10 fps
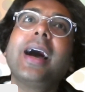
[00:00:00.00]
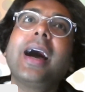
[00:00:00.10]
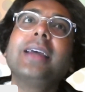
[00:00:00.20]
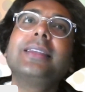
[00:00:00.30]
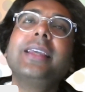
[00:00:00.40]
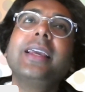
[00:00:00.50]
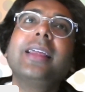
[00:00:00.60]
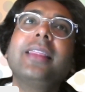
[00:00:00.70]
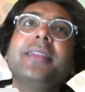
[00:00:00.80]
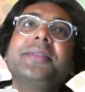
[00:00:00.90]
I see
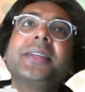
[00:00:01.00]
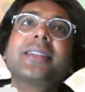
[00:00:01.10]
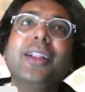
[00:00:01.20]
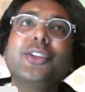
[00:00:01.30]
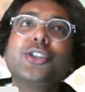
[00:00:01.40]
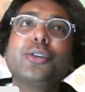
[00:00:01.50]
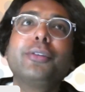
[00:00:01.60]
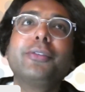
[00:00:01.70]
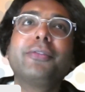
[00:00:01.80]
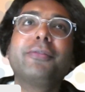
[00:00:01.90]
that there's this culture
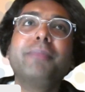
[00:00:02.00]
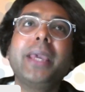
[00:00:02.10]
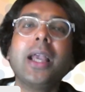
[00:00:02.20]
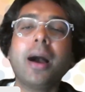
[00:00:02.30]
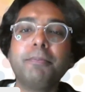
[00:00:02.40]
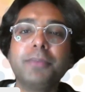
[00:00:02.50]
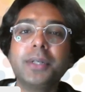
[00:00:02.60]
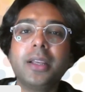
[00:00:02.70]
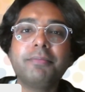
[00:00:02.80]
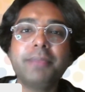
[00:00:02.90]
of being humble
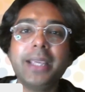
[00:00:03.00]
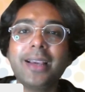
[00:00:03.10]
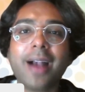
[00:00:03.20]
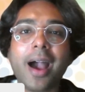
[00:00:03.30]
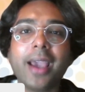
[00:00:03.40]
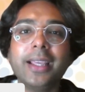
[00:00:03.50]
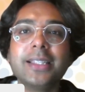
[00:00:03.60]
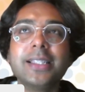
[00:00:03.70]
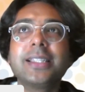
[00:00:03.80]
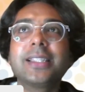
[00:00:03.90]
and being
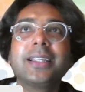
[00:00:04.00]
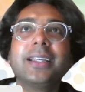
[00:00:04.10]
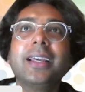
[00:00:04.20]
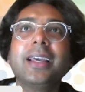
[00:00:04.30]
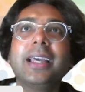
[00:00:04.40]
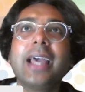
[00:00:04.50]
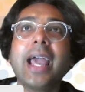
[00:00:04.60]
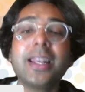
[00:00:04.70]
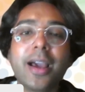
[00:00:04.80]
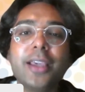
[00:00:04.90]
kind
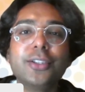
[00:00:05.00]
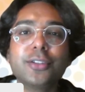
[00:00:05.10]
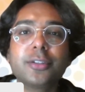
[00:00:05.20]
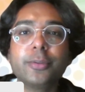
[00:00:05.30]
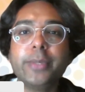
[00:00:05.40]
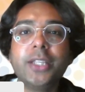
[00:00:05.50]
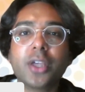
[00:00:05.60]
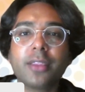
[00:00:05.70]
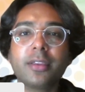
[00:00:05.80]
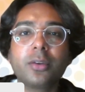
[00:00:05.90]
and nice to each
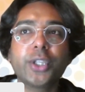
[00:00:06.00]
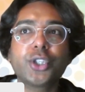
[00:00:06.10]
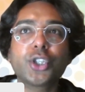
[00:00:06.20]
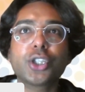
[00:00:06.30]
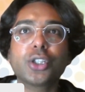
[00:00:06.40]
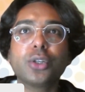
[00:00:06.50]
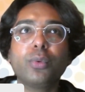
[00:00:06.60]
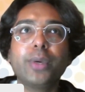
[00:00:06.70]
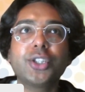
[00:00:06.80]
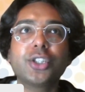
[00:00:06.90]
other, which
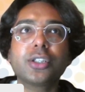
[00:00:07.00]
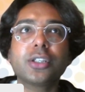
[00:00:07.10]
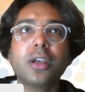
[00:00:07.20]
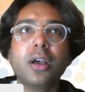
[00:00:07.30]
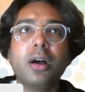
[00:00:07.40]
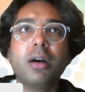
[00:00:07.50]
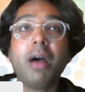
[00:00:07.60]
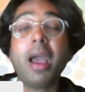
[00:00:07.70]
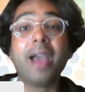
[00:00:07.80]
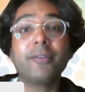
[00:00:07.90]

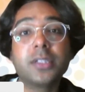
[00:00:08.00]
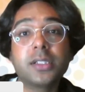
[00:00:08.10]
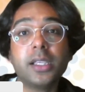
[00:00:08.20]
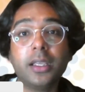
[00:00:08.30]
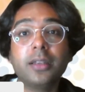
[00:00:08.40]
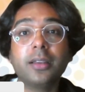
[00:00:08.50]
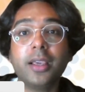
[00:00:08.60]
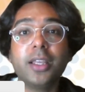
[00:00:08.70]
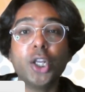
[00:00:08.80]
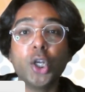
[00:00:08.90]
I haven't seen
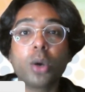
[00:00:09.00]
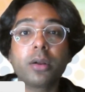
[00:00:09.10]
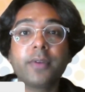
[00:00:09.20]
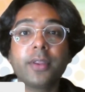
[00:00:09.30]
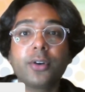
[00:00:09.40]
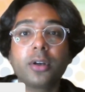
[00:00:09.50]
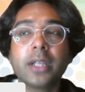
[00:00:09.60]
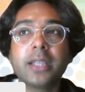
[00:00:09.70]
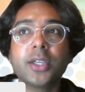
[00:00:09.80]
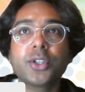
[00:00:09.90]
in a lot of other
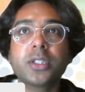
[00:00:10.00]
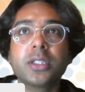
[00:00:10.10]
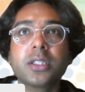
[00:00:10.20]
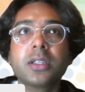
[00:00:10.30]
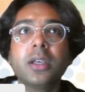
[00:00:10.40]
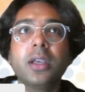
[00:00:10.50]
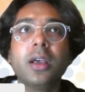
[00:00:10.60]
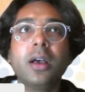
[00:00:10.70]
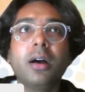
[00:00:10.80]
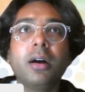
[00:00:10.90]
organizations.
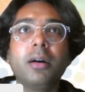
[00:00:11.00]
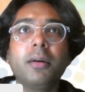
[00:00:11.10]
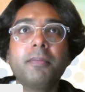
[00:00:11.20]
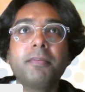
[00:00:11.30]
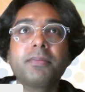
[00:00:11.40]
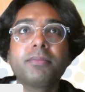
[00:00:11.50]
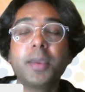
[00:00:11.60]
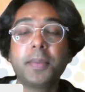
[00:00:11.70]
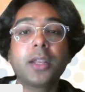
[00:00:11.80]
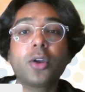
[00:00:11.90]
Uh,
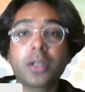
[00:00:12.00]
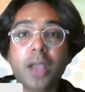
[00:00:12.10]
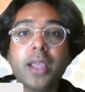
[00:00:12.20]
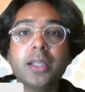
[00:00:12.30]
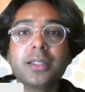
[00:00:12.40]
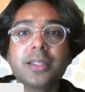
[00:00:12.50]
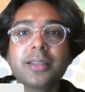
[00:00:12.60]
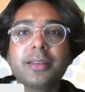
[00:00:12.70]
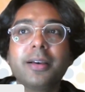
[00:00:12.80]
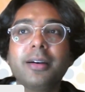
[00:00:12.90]
People are not kind,
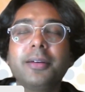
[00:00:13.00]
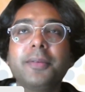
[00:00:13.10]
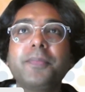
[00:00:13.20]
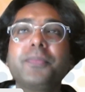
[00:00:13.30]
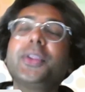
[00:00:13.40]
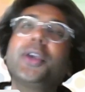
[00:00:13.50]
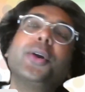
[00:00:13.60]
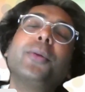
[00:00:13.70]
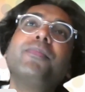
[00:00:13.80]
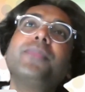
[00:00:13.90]
uh, you
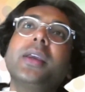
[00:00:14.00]
know.